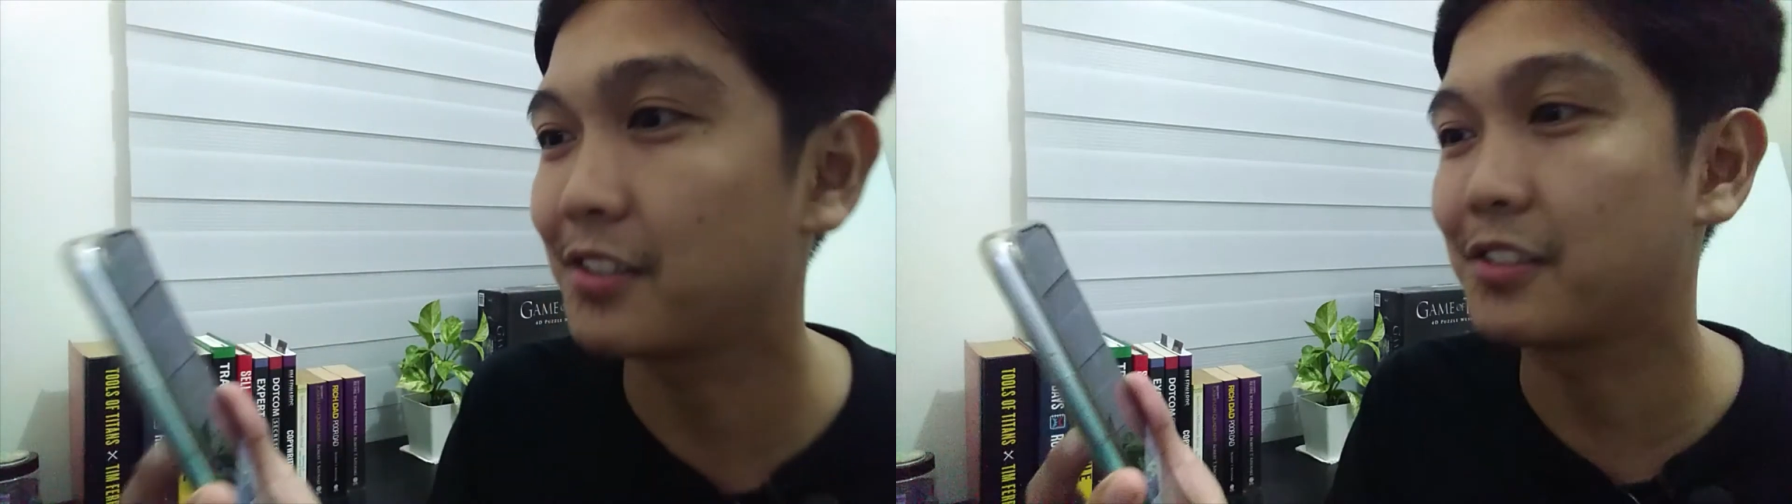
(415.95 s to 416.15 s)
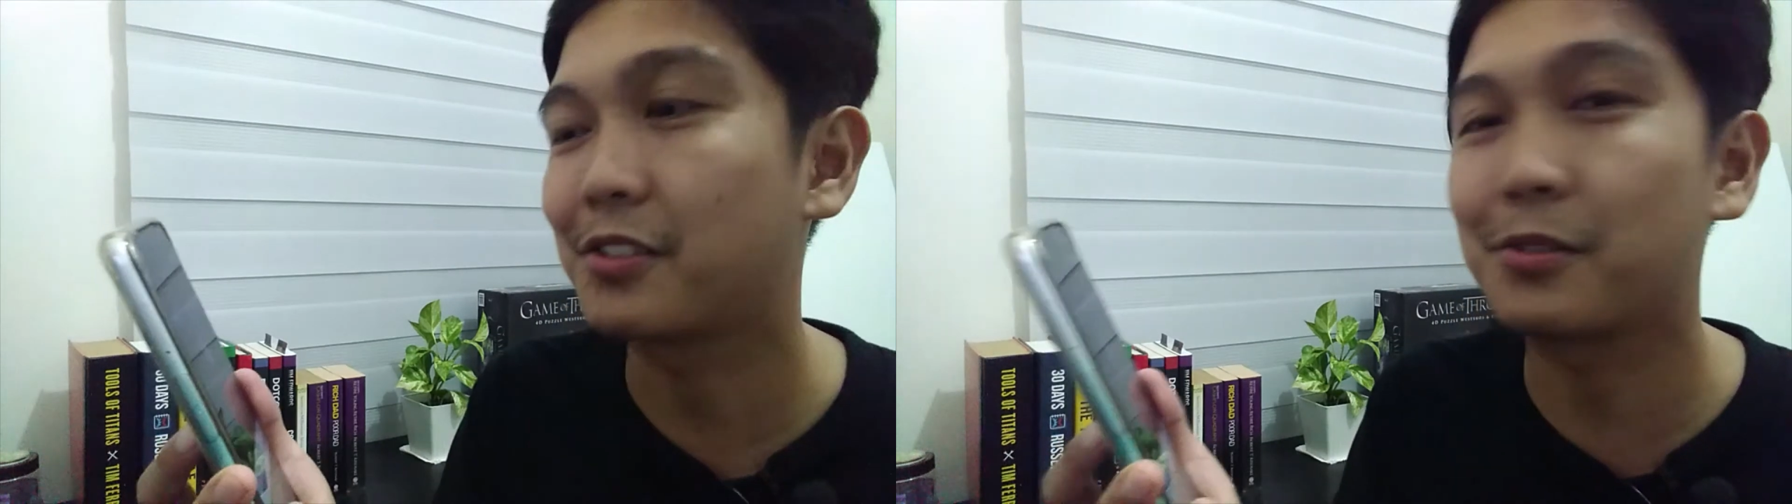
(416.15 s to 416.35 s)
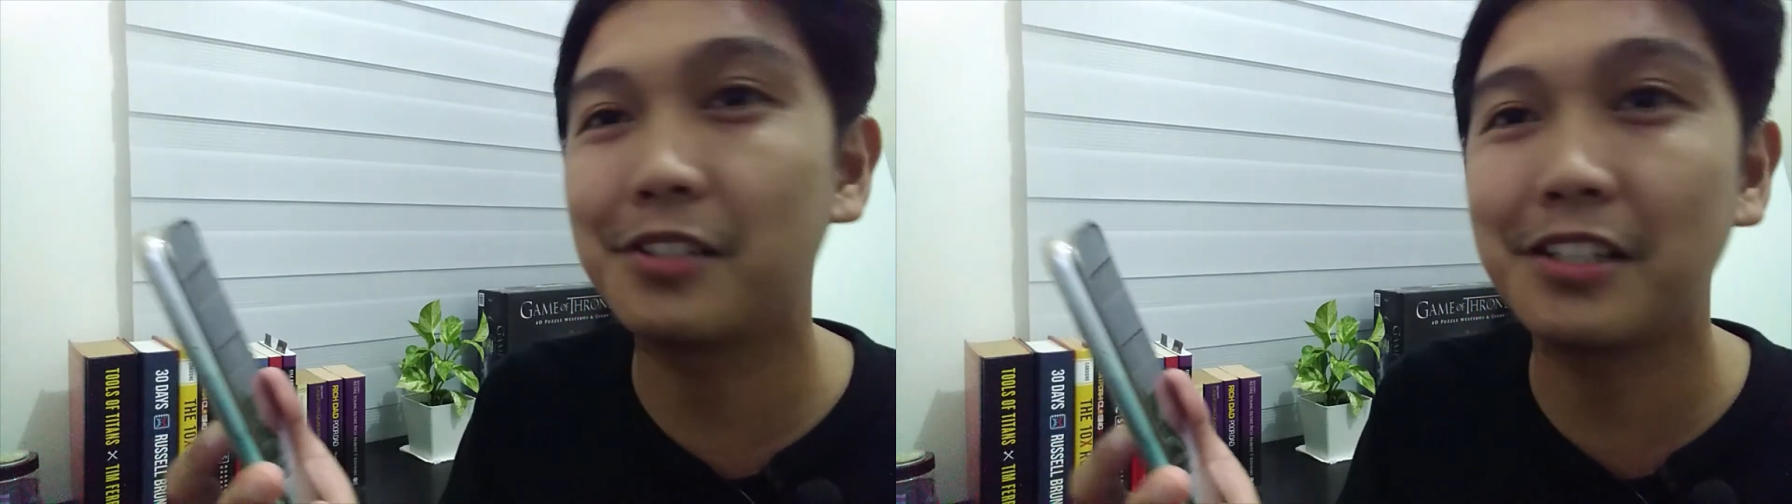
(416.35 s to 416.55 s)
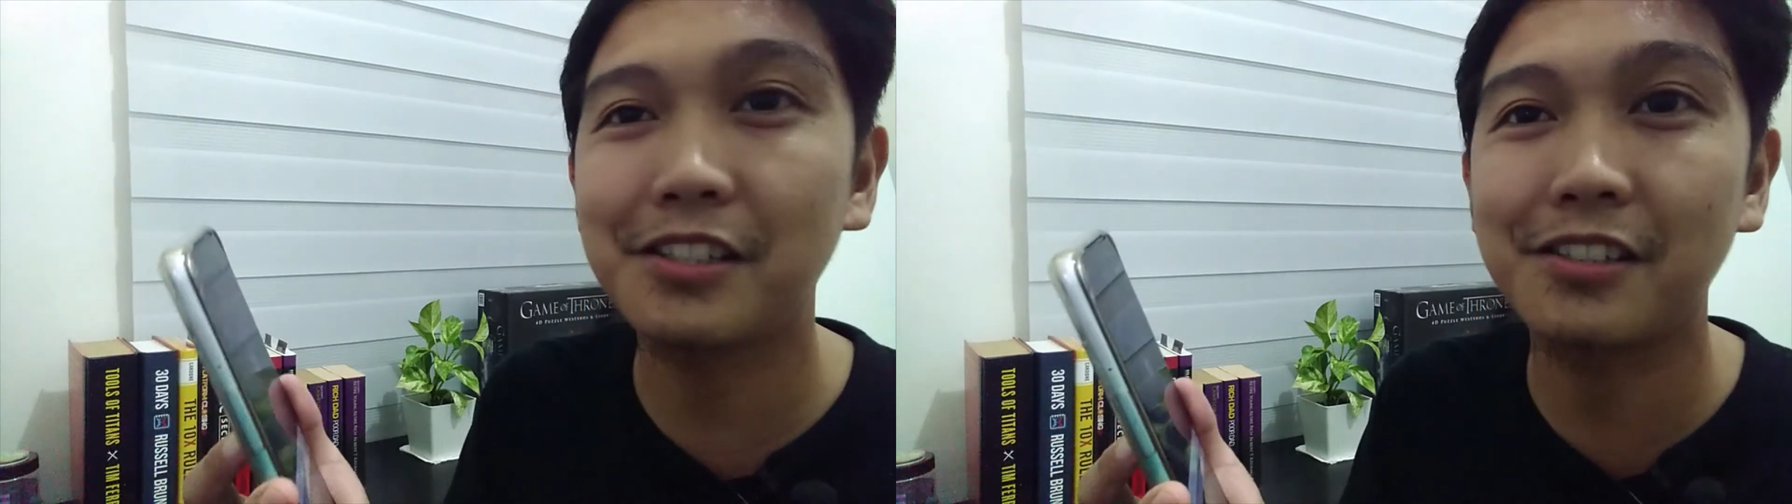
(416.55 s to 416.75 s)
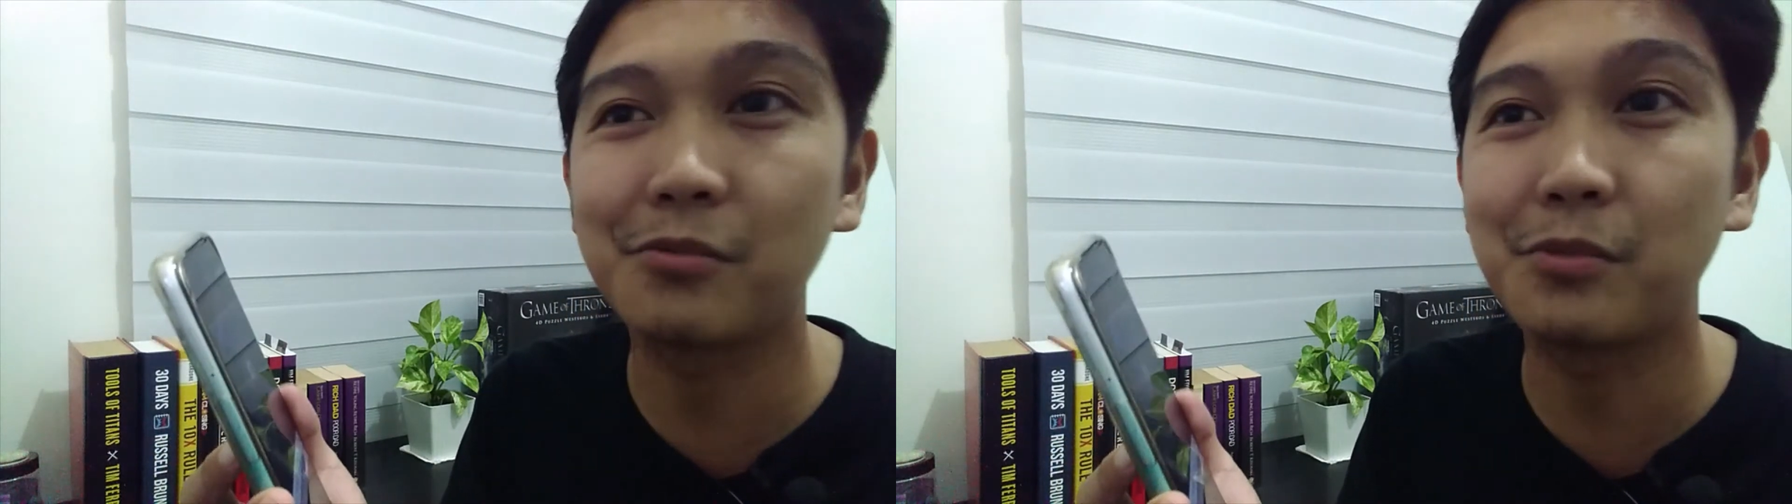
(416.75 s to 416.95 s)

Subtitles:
So that's